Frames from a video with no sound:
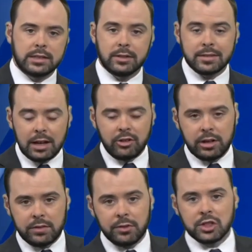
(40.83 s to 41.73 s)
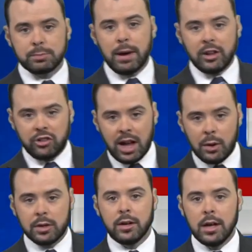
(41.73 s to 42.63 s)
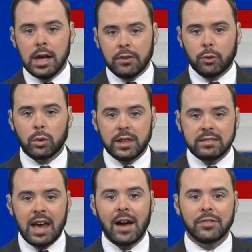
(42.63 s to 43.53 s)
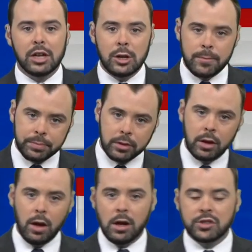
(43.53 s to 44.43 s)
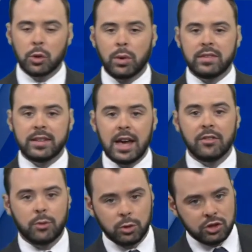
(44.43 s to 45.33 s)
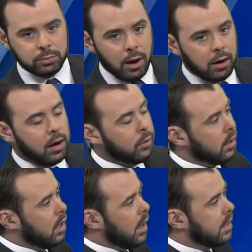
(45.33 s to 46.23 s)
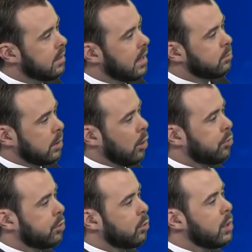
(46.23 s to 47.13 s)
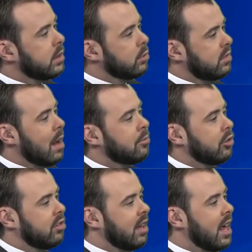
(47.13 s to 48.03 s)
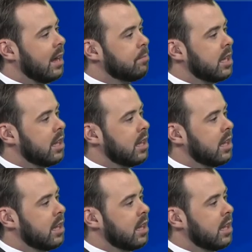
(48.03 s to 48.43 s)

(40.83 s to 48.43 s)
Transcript: There is that chance for a spot shower for this afternoon, also once again for tomorrow, and then as we go through the week, those temperatures staying in the